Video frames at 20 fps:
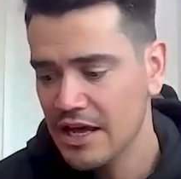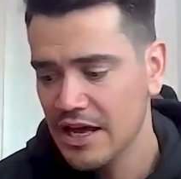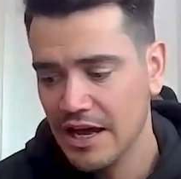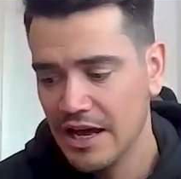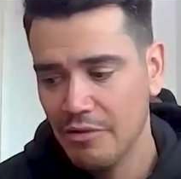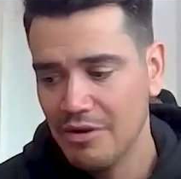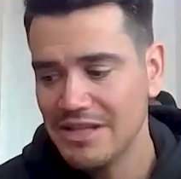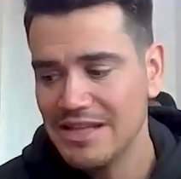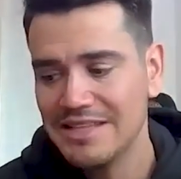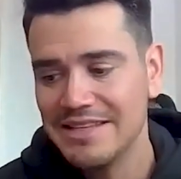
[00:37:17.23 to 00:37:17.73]
And
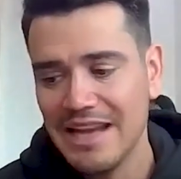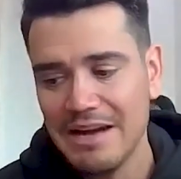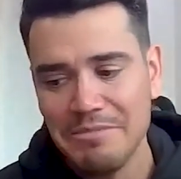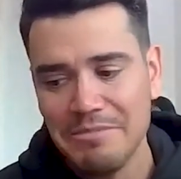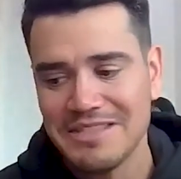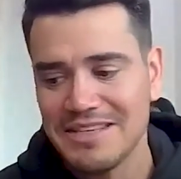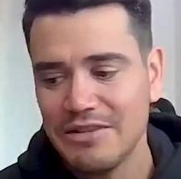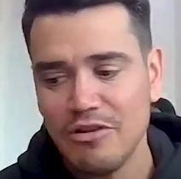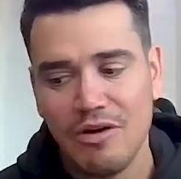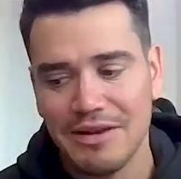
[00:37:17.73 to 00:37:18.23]
when they tell me,
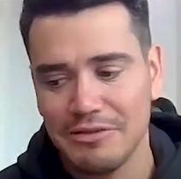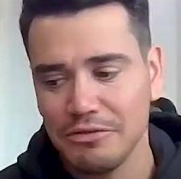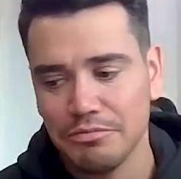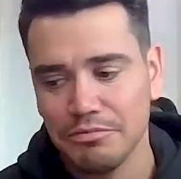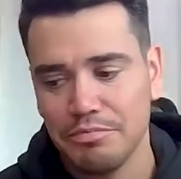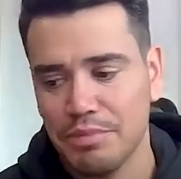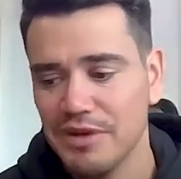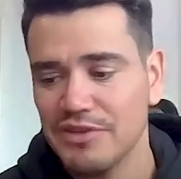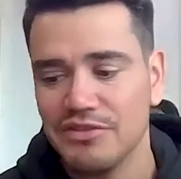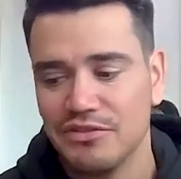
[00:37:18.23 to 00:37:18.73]
so no, I
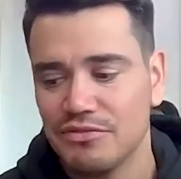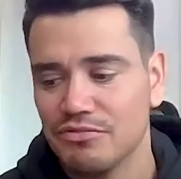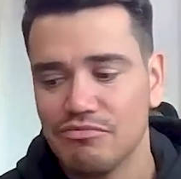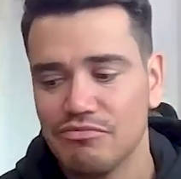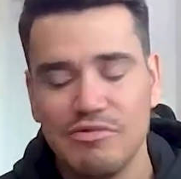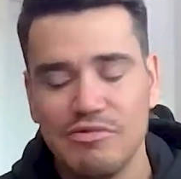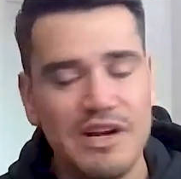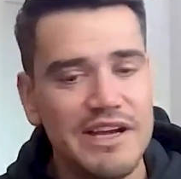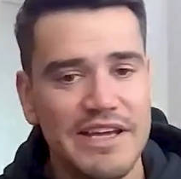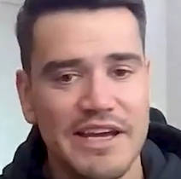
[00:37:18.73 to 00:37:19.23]
don't post
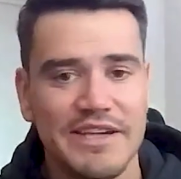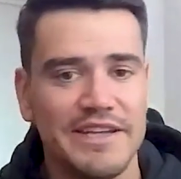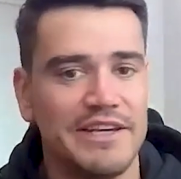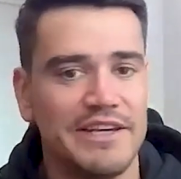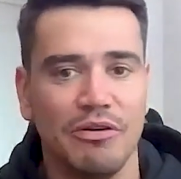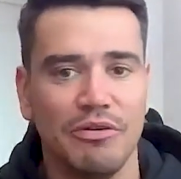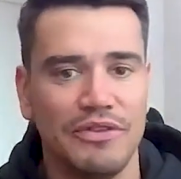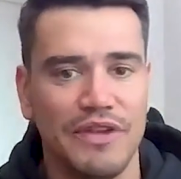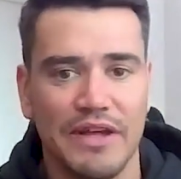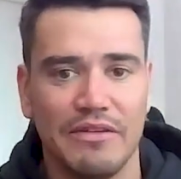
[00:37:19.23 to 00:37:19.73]
really any
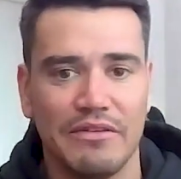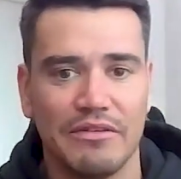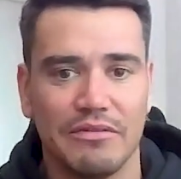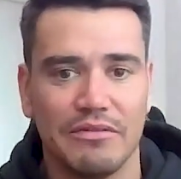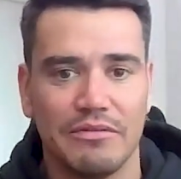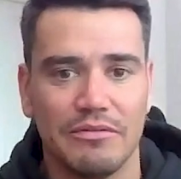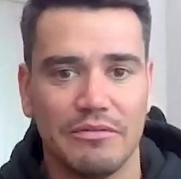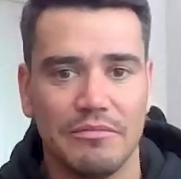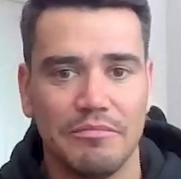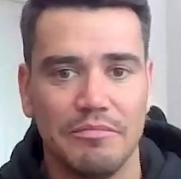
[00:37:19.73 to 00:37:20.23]
content
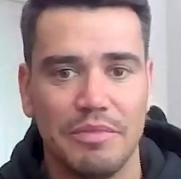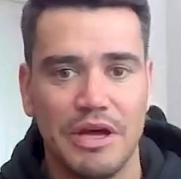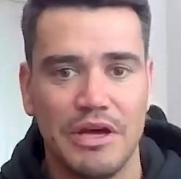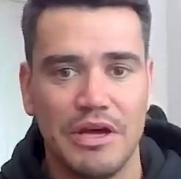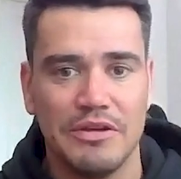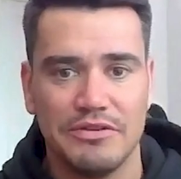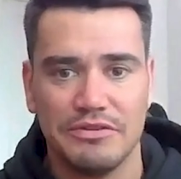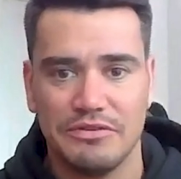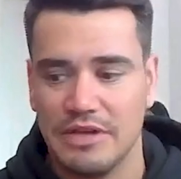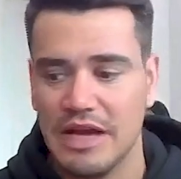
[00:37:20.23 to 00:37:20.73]

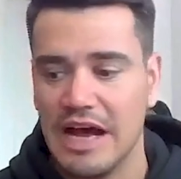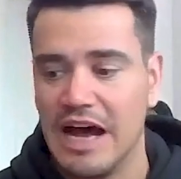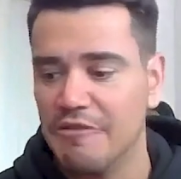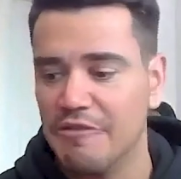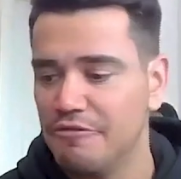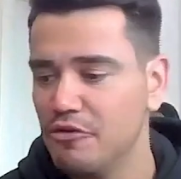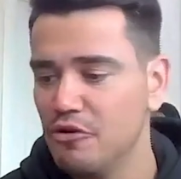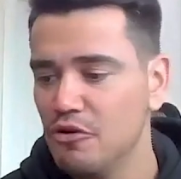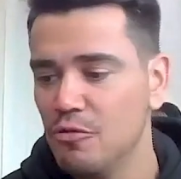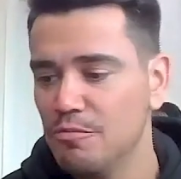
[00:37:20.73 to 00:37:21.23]
but I
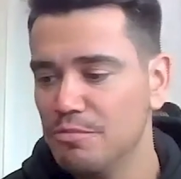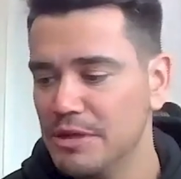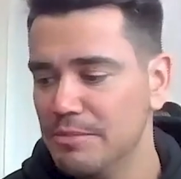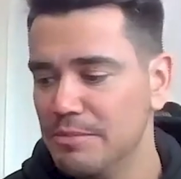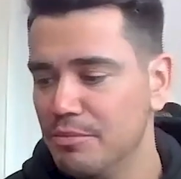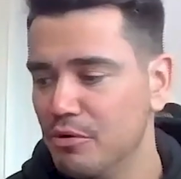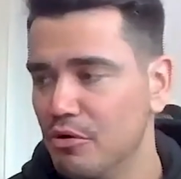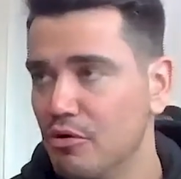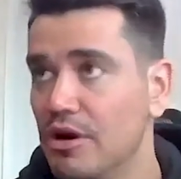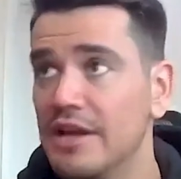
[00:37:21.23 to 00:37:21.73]
follow people.